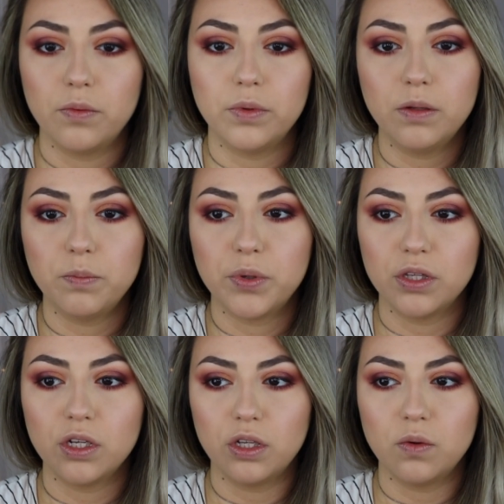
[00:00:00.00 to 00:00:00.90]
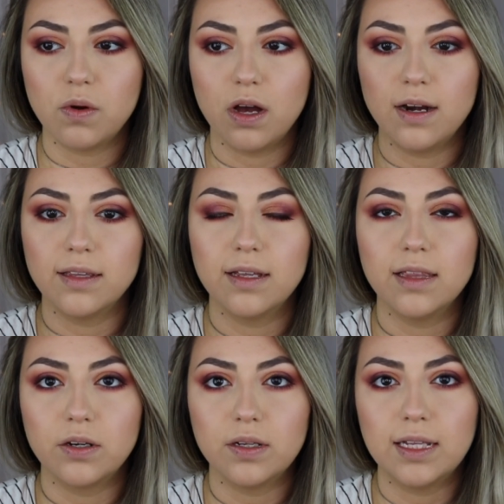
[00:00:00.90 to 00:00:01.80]
will put the glue on and then
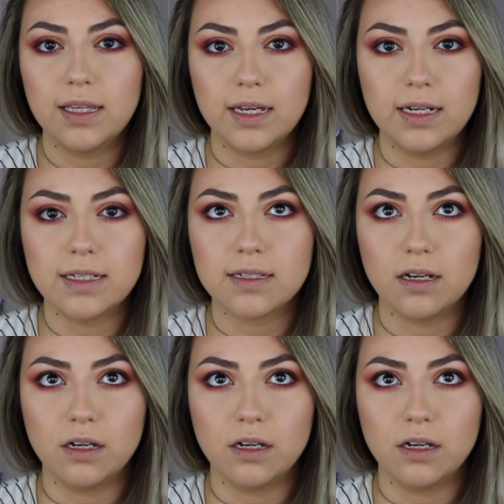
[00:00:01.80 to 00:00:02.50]
literally let it